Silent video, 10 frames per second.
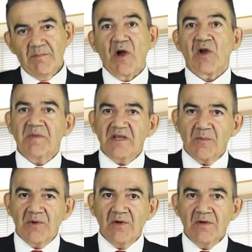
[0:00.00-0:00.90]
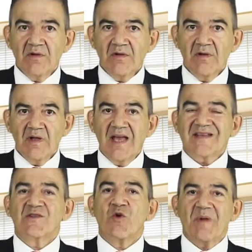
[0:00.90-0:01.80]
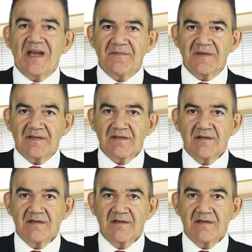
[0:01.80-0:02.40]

Bank Mirabaud has no benefit.